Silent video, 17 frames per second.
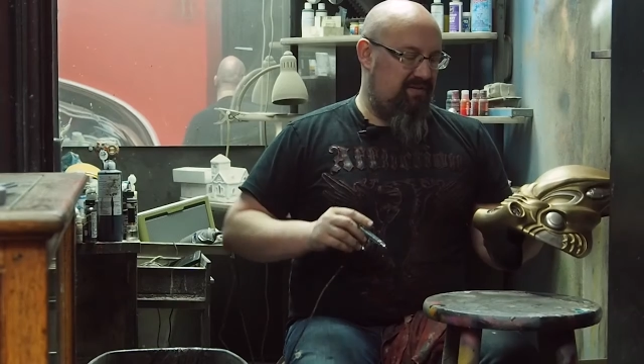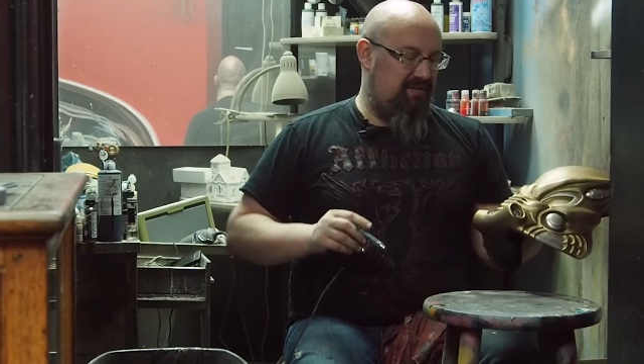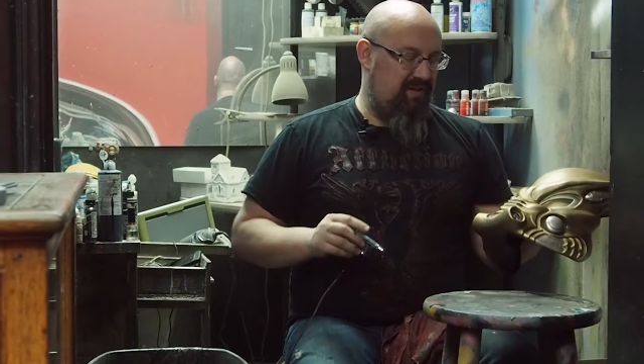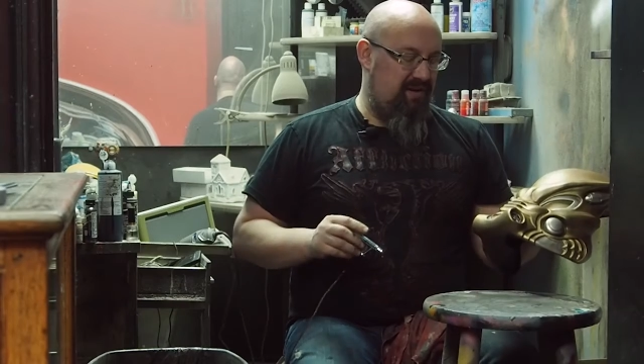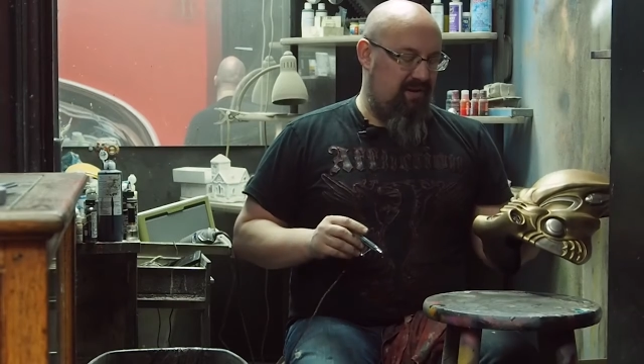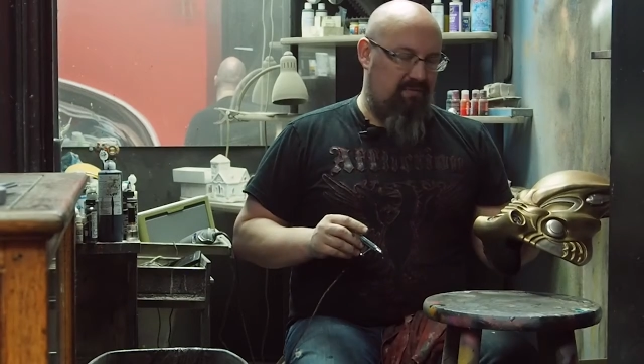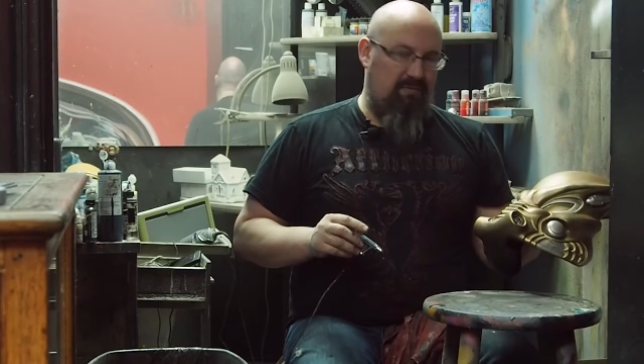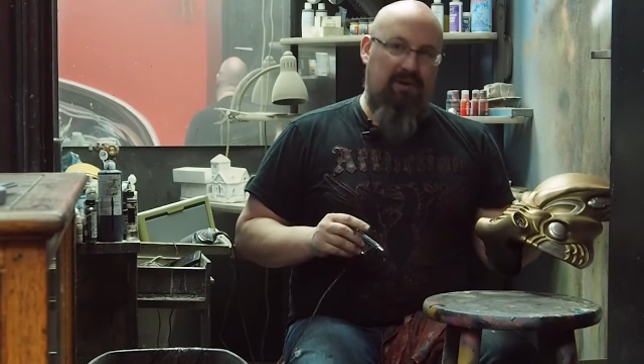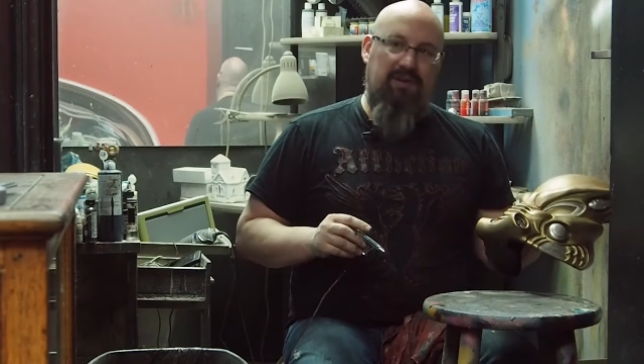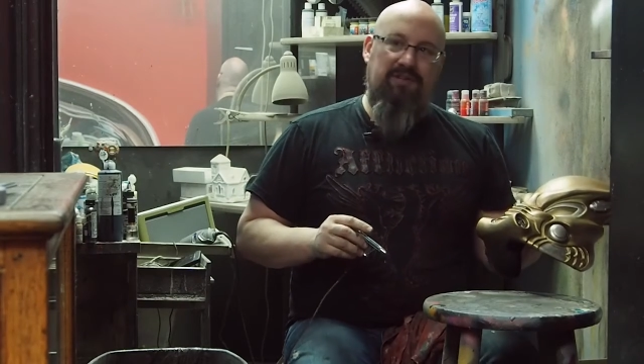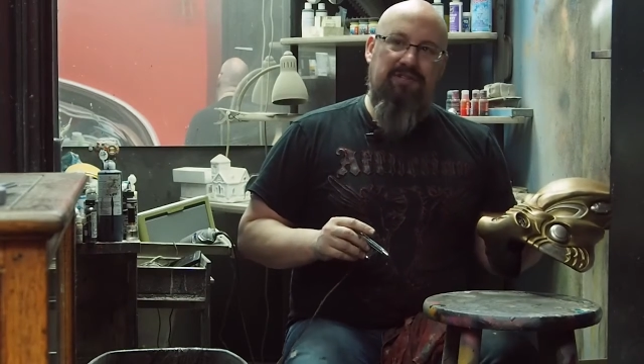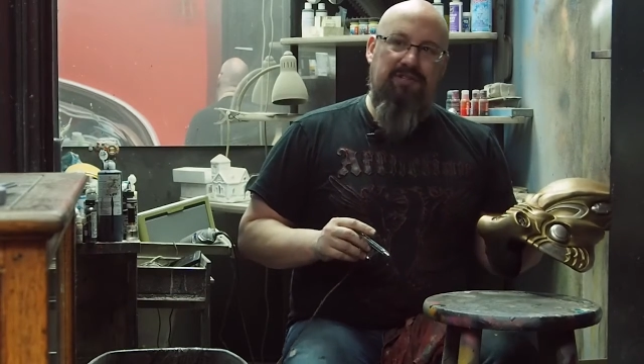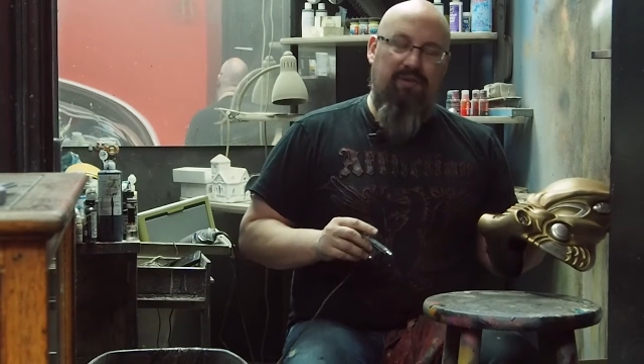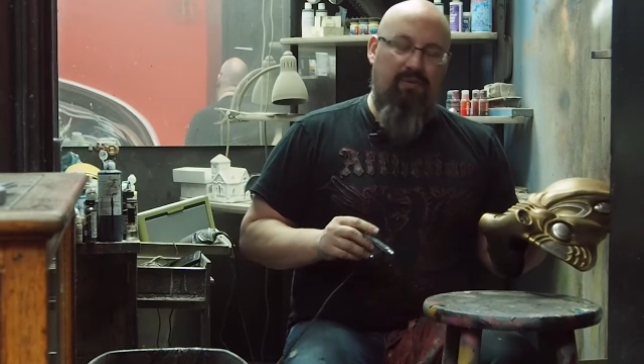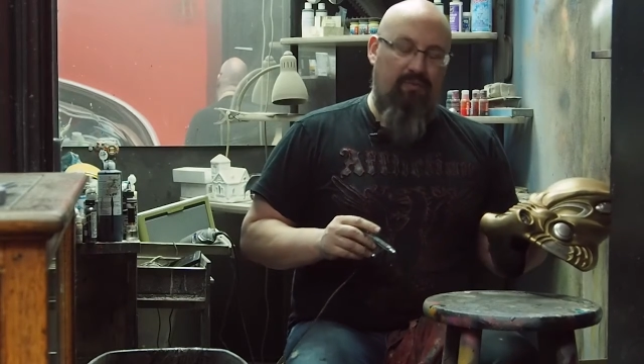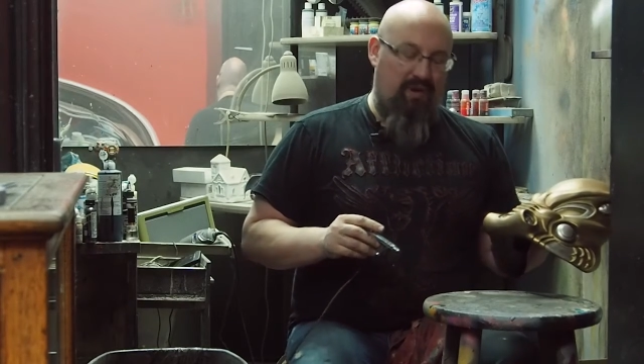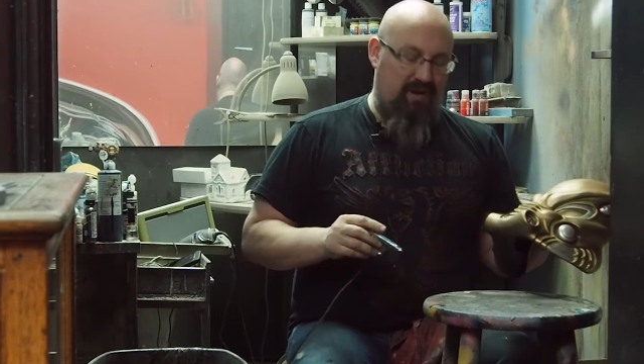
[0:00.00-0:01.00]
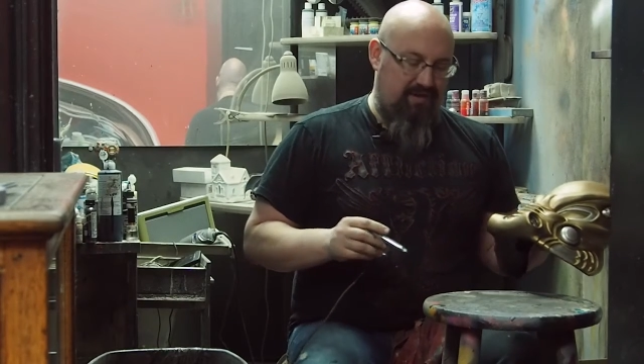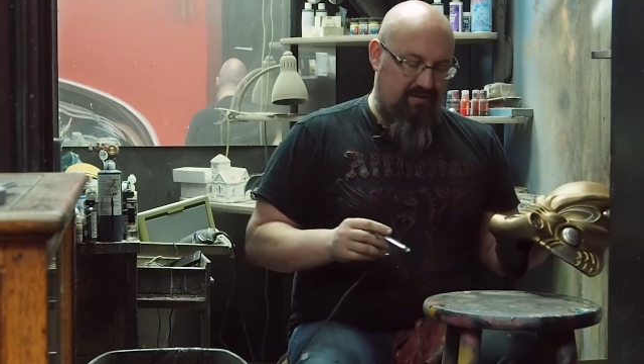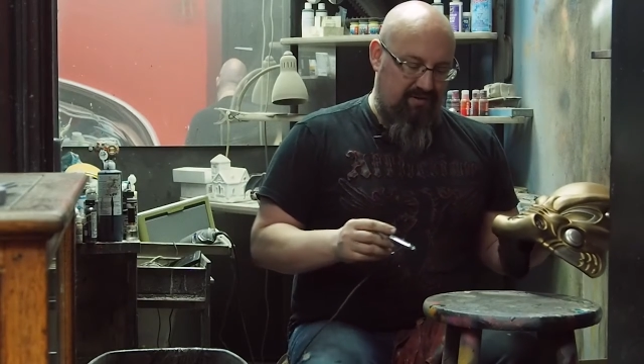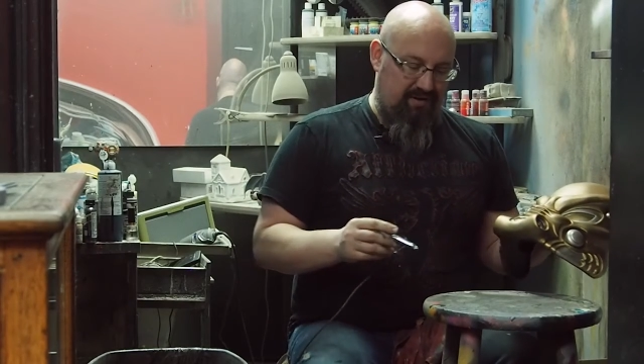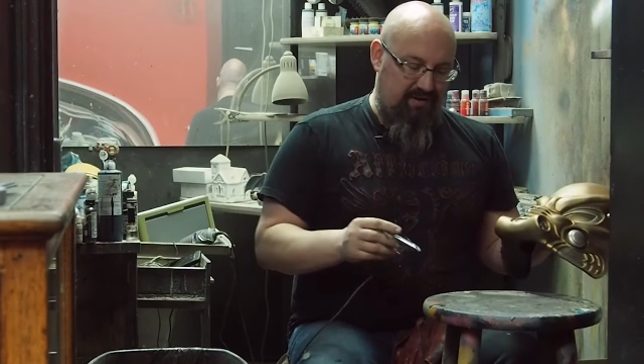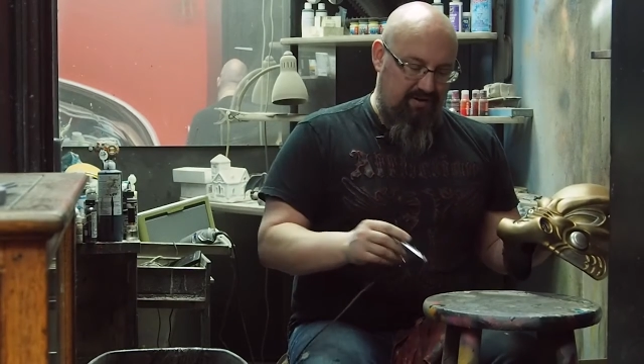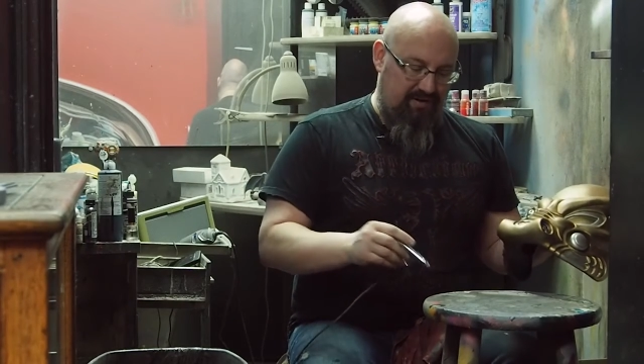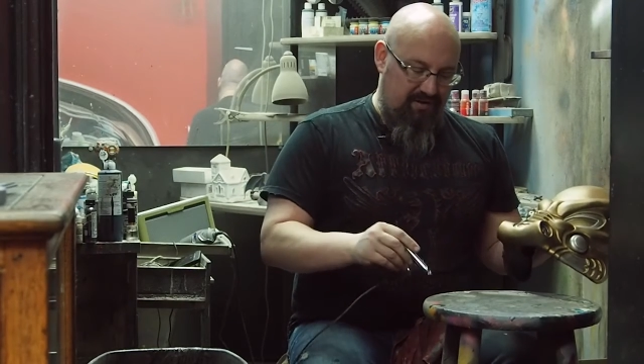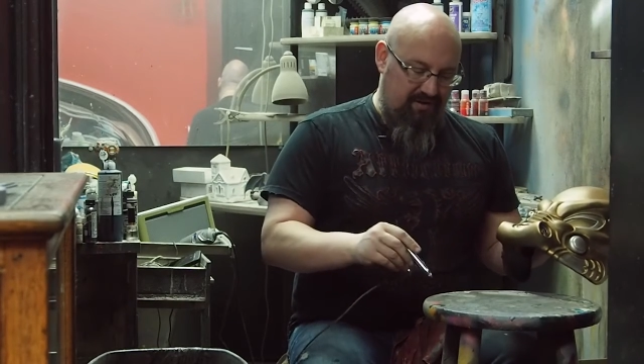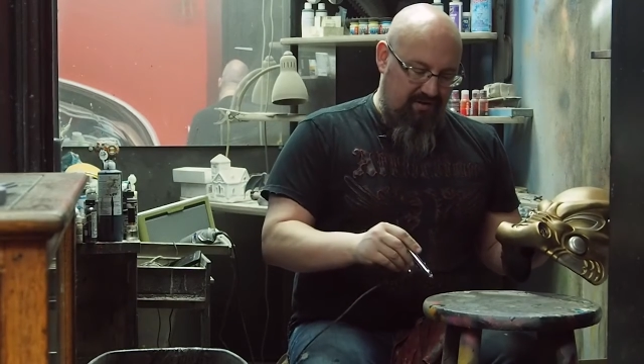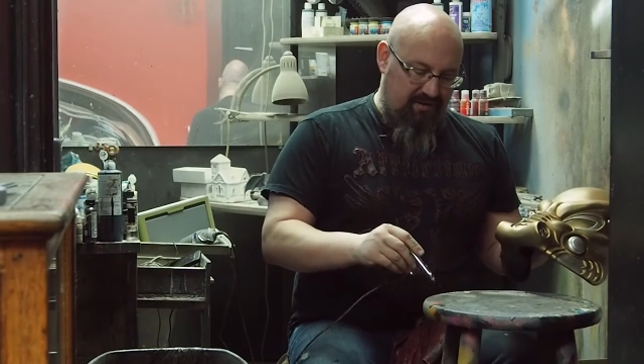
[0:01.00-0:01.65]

the airbrushing, the weathering.